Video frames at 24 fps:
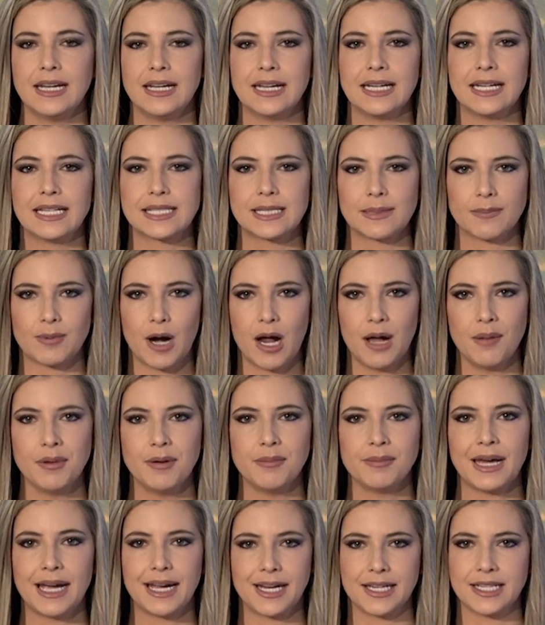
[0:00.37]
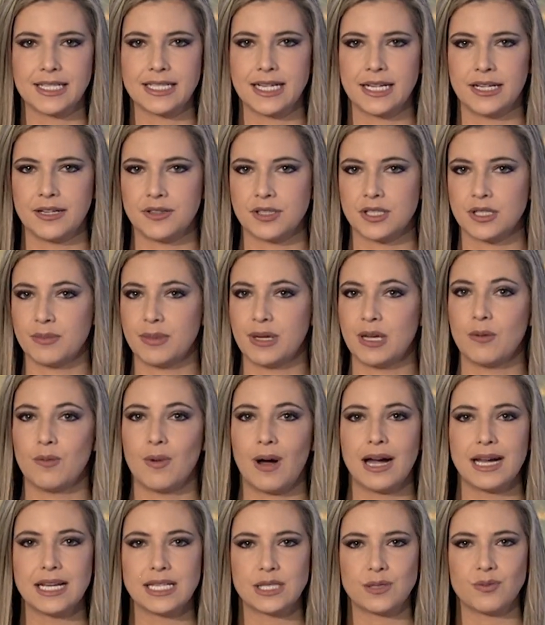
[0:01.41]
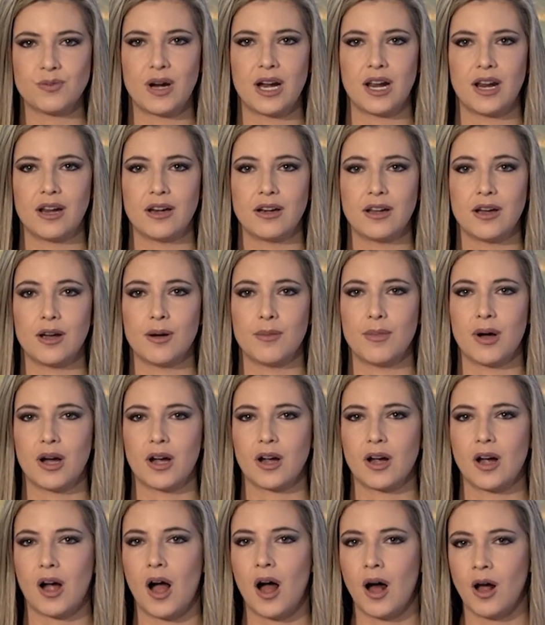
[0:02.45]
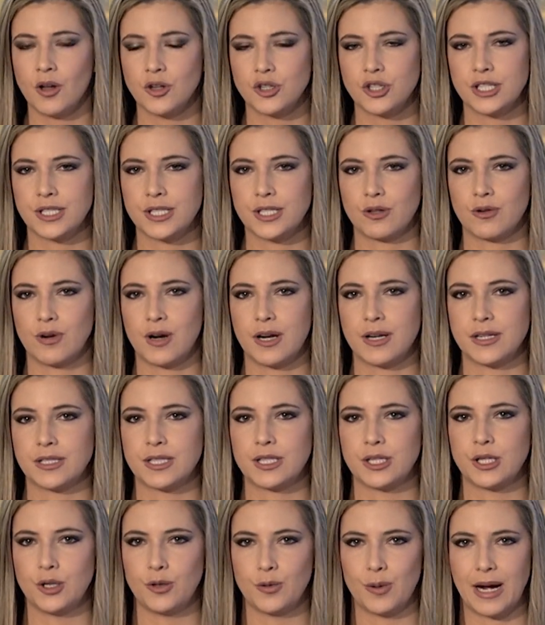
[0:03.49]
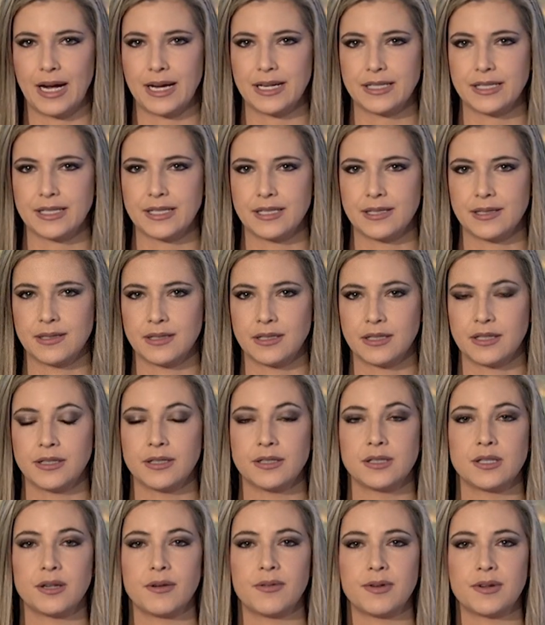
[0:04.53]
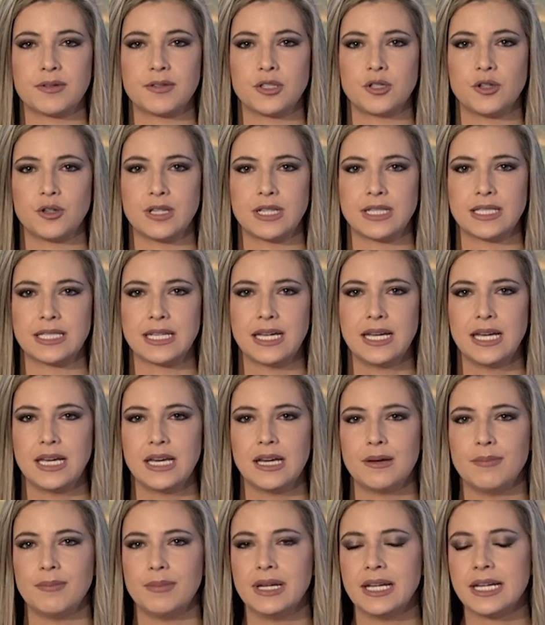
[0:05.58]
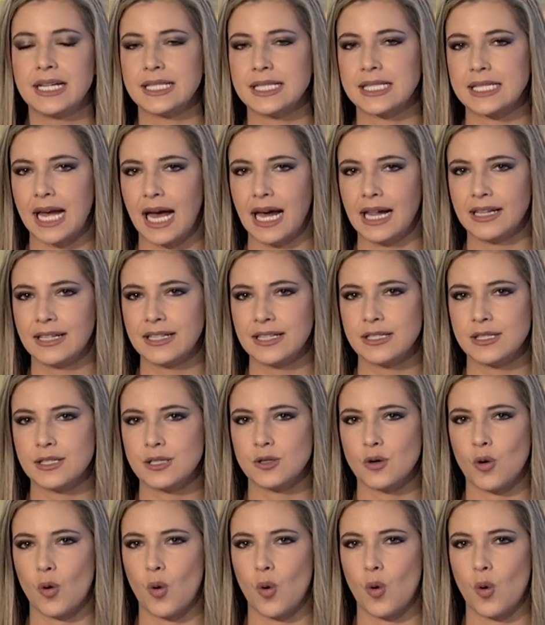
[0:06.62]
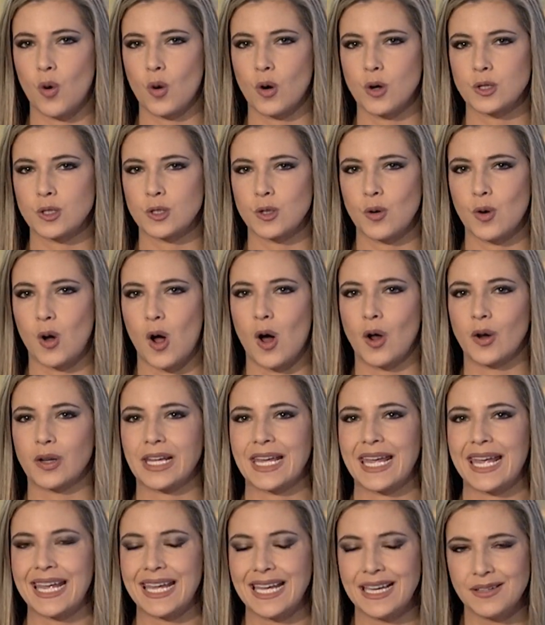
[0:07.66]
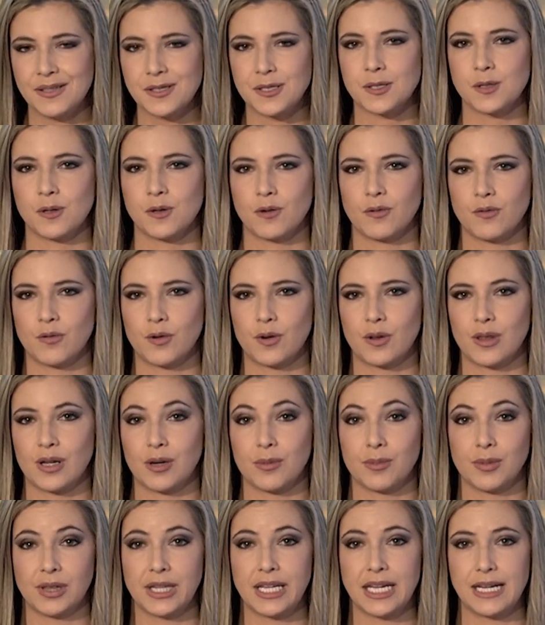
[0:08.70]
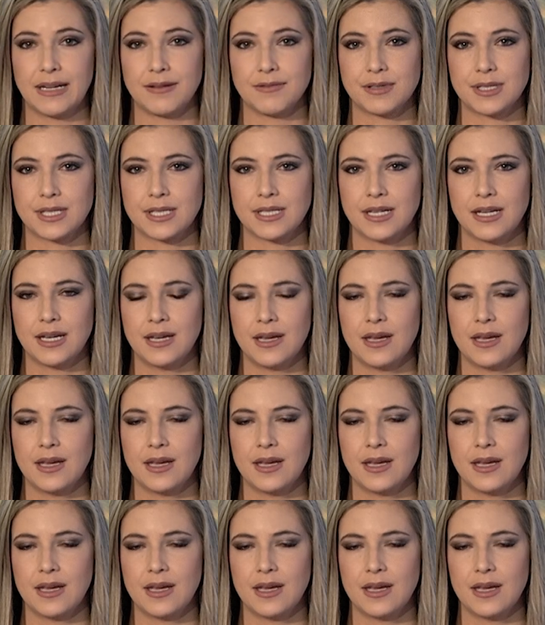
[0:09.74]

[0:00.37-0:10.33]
It's a problem that continues to be widespread among colleges across the U.S. Conservative students being silenced or so-called canceled for their beliefs.